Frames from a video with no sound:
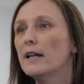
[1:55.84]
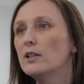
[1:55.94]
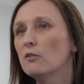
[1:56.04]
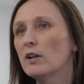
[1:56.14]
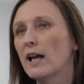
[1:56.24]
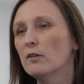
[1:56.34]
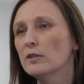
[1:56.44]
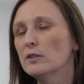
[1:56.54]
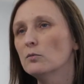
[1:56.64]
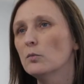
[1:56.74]
In year
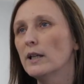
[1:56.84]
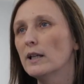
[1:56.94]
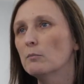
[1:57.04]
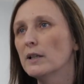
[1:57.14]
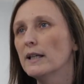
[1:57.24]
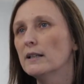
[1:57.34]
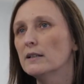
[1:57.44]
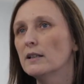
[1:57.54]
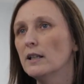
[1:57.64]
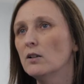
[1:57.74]
11, we
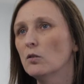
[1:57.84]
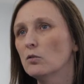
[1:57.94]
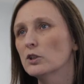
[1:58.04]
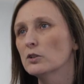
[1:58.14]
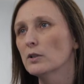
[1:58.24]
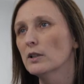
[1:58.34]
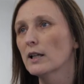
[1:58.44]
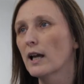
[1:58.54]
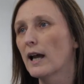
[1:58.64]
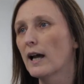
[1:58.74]
complete the
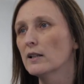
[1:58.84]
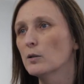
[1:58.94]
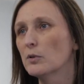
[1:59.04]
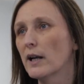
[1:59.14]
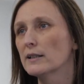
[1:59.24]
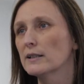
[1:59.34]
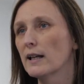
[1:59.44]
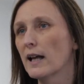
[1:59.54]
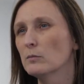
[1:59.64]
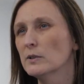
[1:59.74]
coursework and the
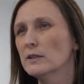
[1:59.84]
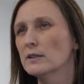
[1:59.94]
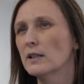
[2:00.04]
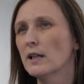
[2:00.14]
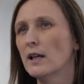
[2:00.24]
practical element.